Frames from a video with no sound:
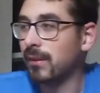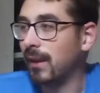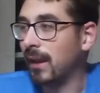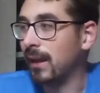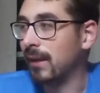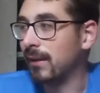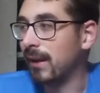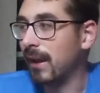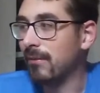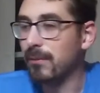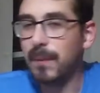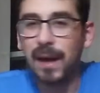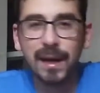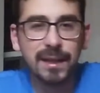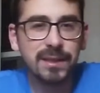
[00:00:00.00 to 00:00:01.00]
and
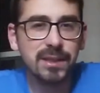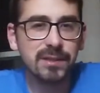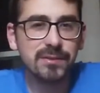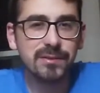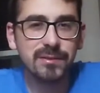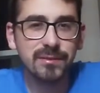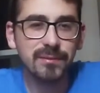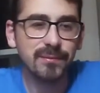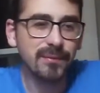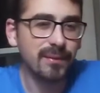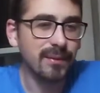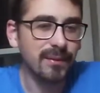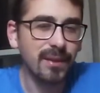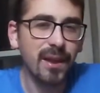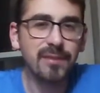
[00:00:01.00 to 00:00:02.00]
everybody just
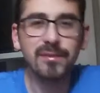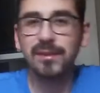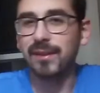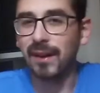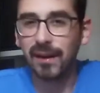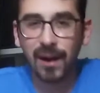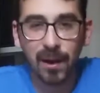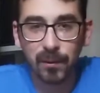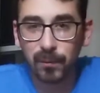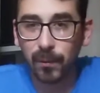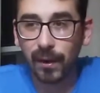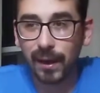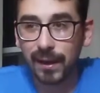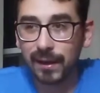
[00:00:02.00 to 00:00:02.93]
does it their own way,